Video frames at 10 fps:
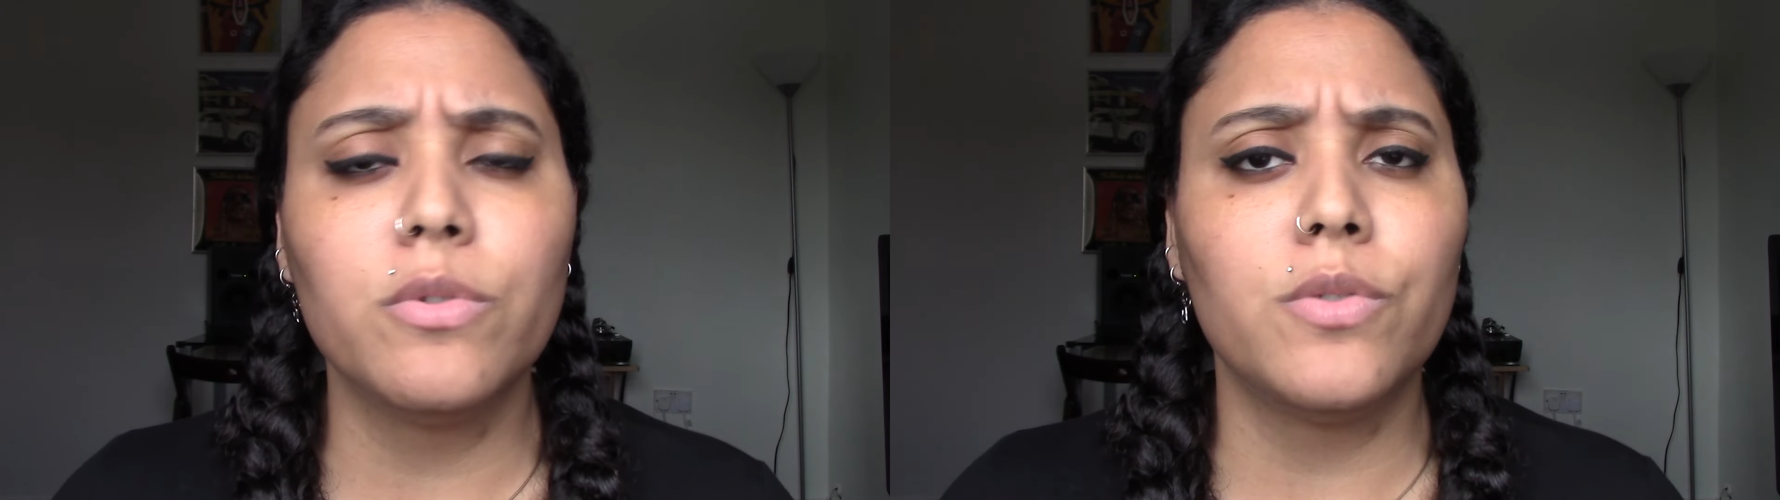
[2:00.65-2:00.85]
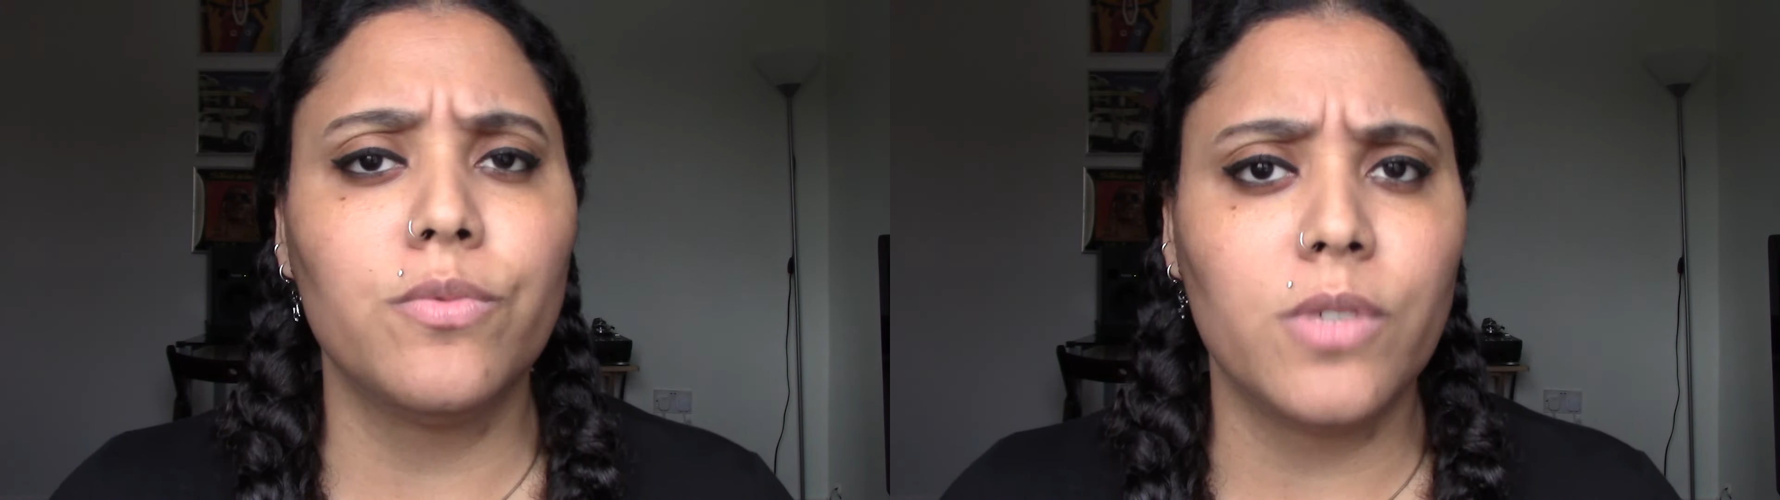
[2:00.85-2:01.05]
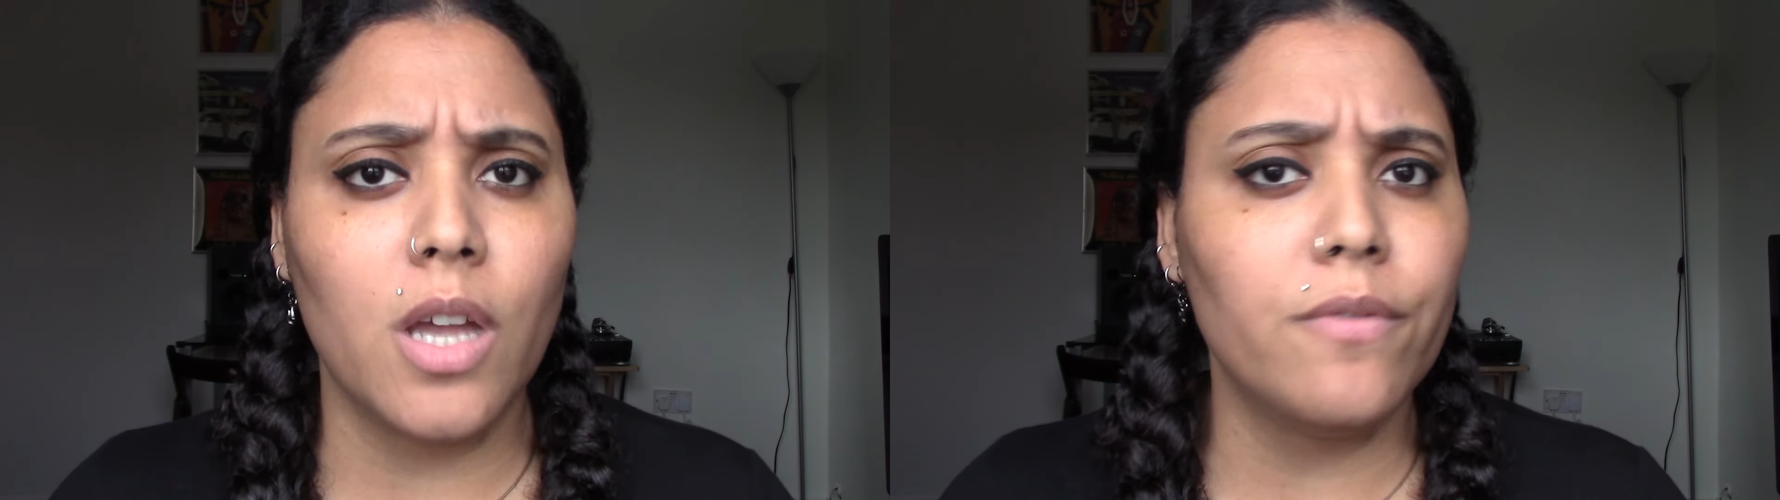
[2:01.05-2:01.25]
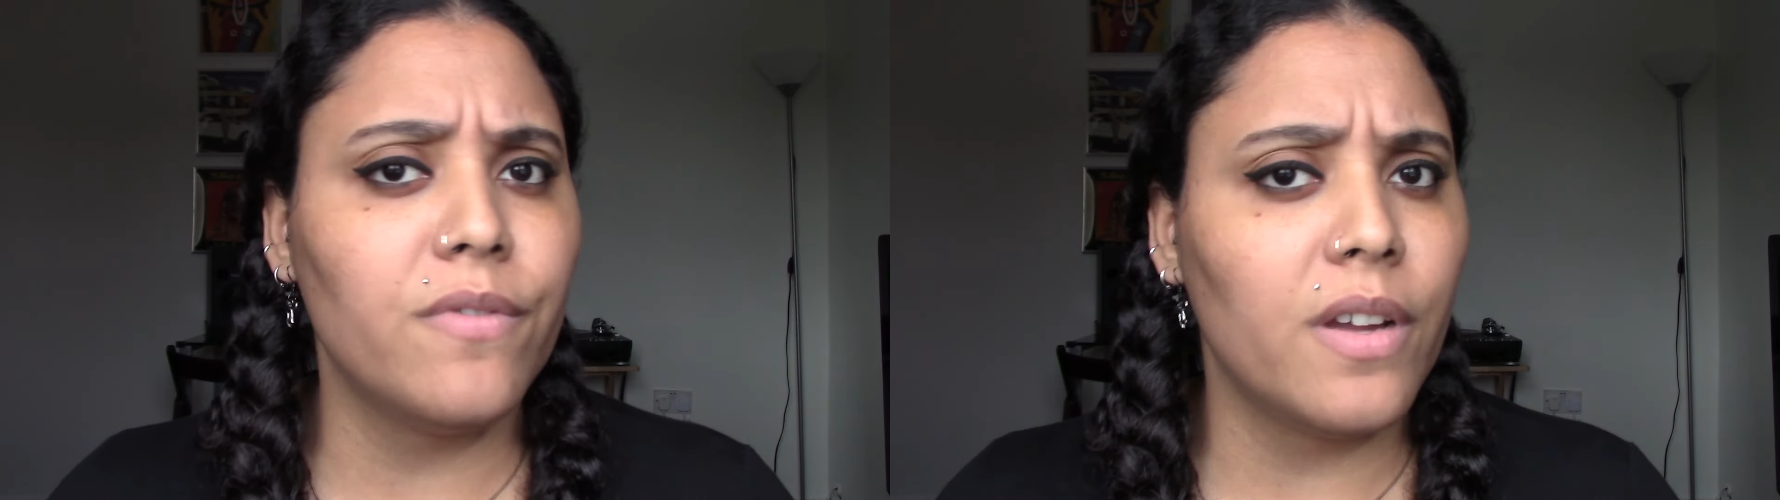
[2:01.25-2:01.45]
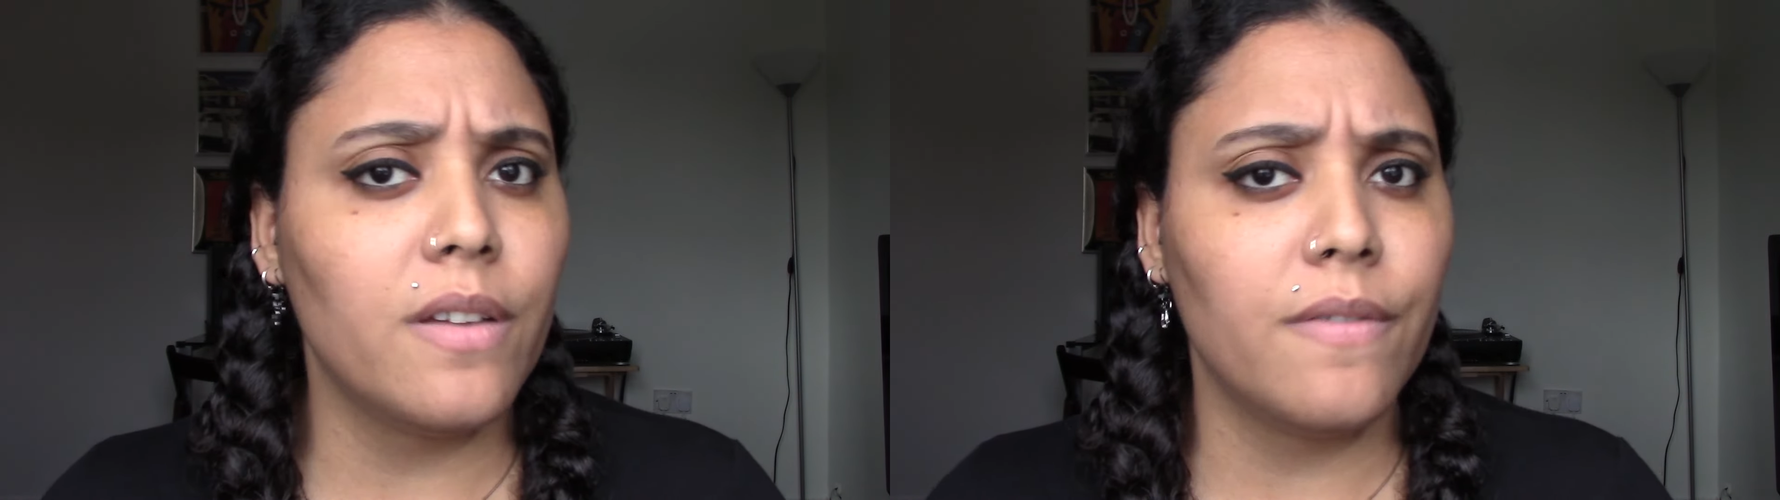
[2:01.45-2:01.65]
It was
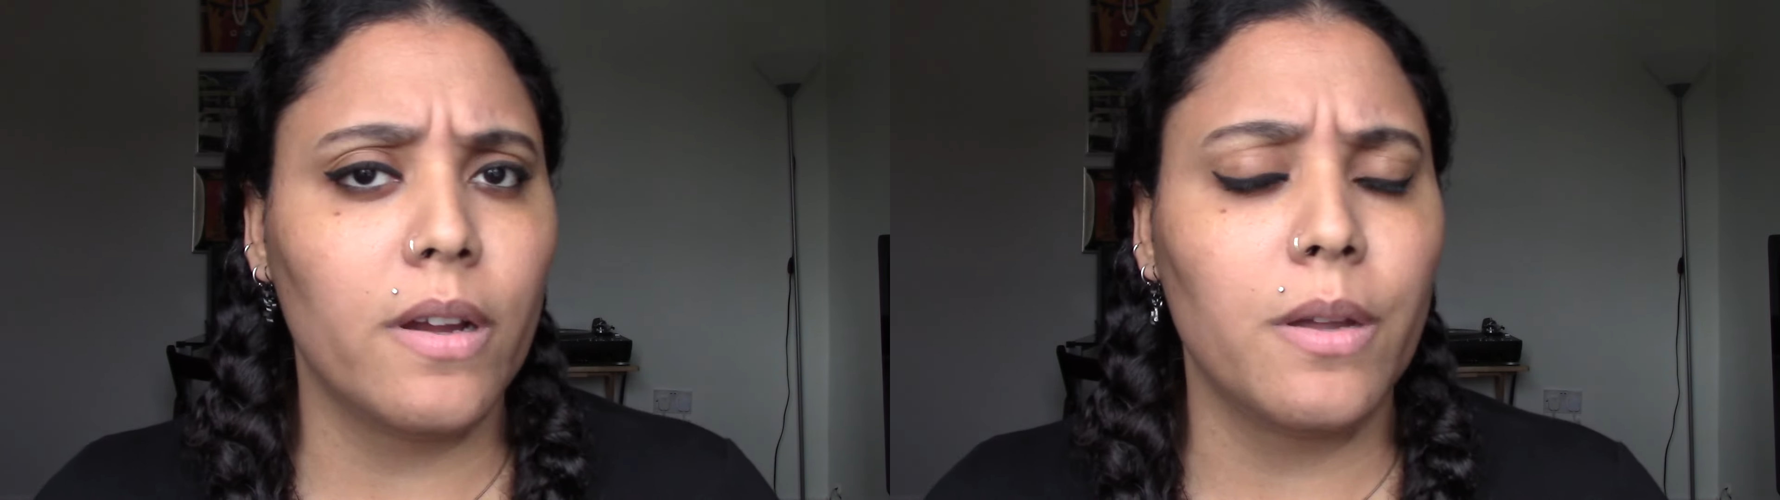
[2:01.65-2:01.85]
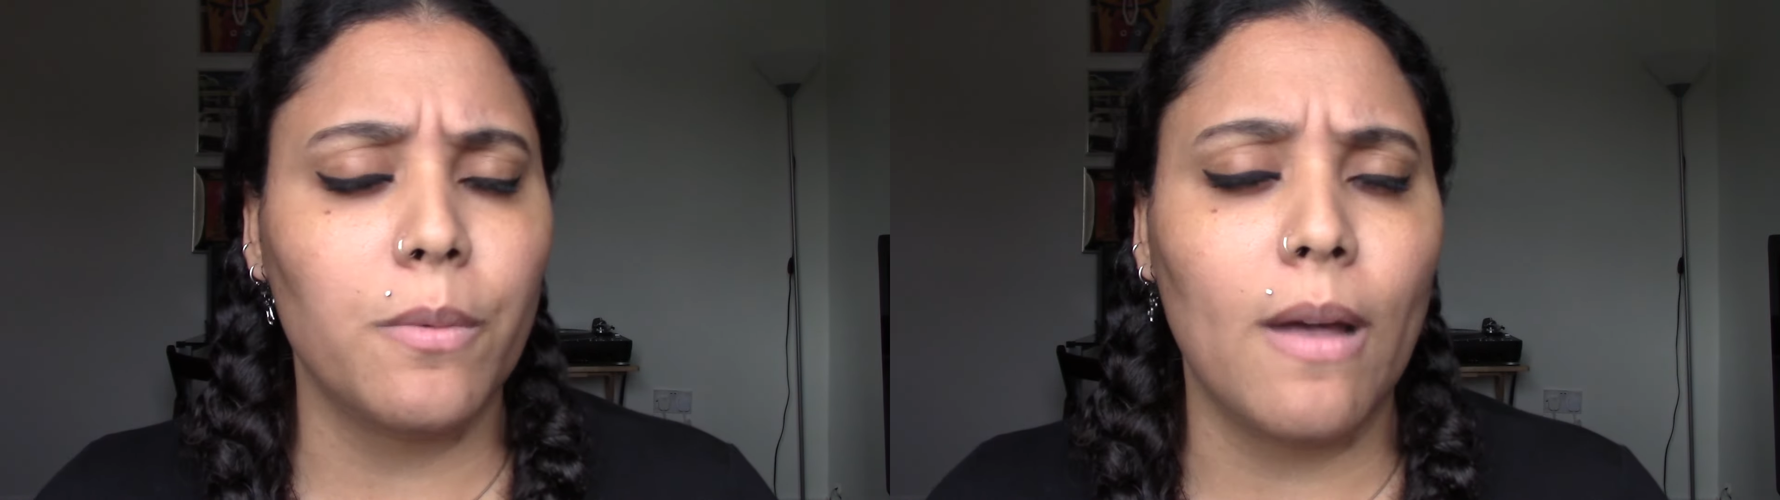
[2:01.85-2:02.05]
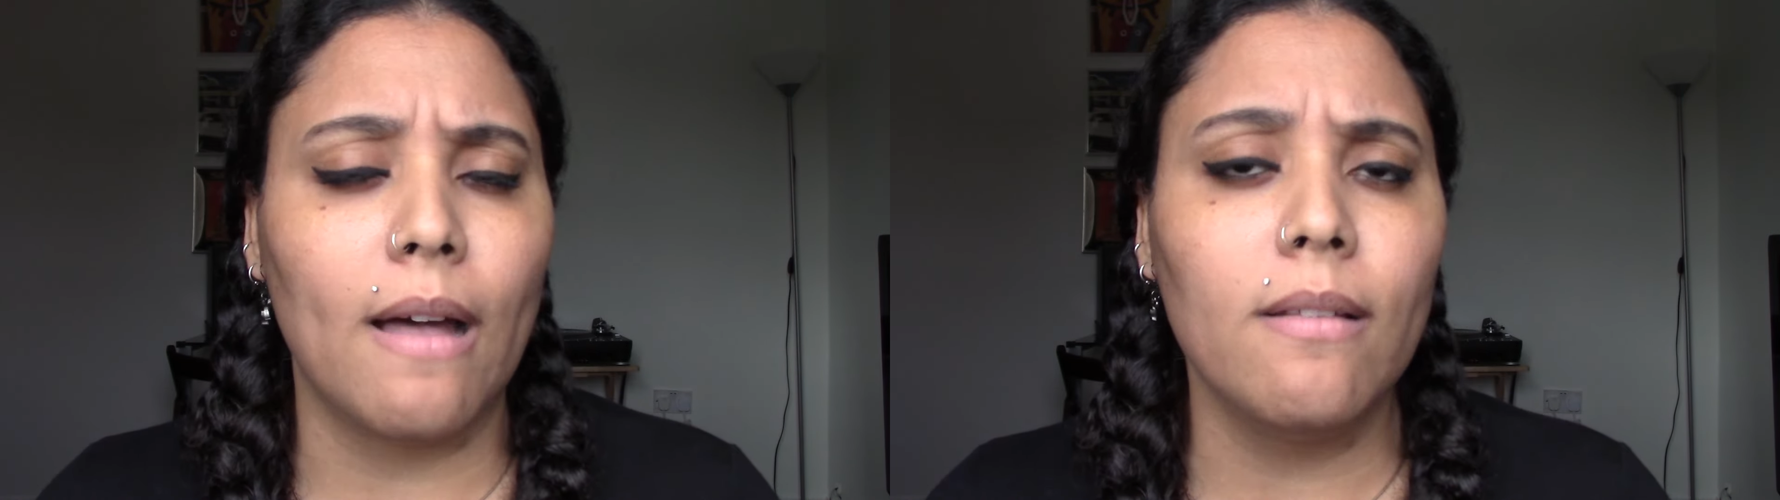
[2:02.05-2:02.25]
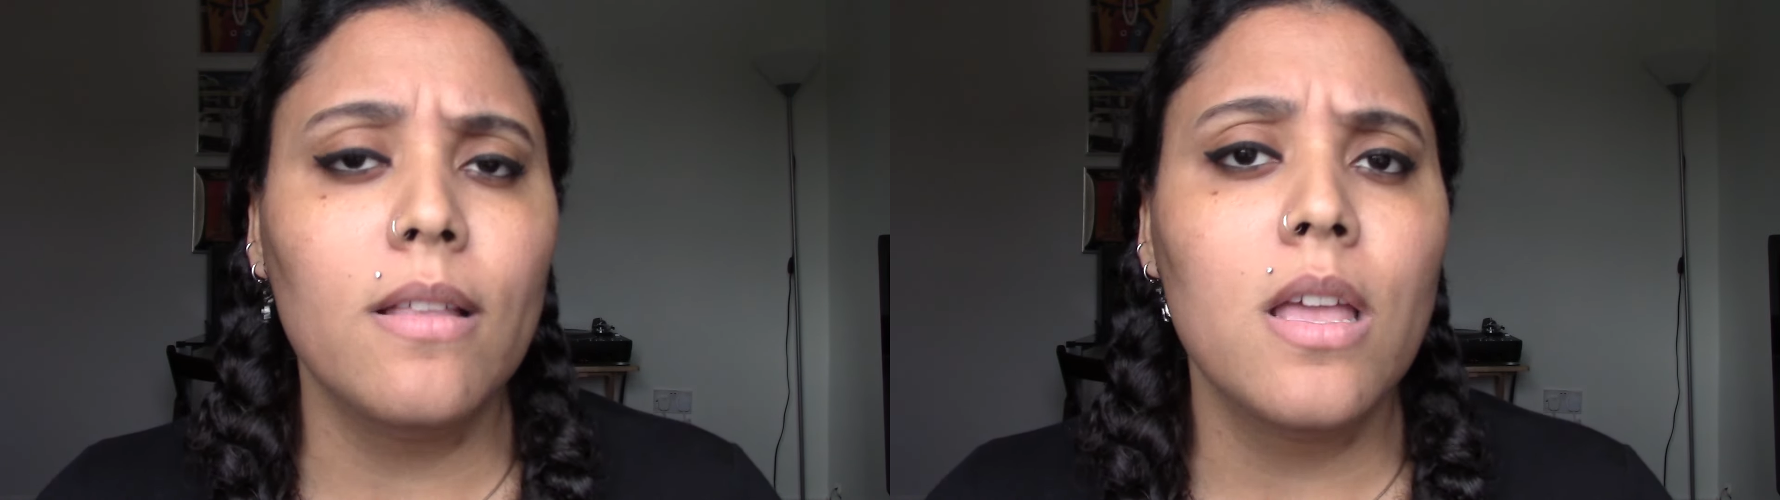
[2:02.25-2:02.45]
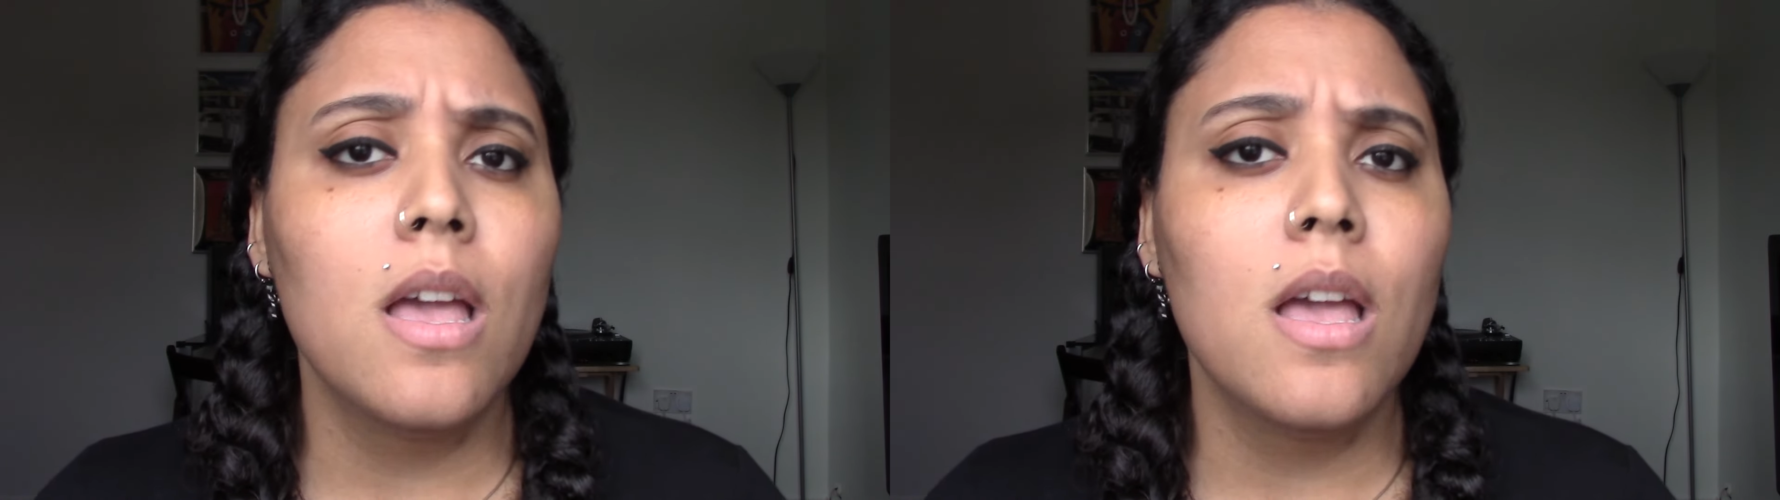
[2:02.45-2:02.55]
done very, very well,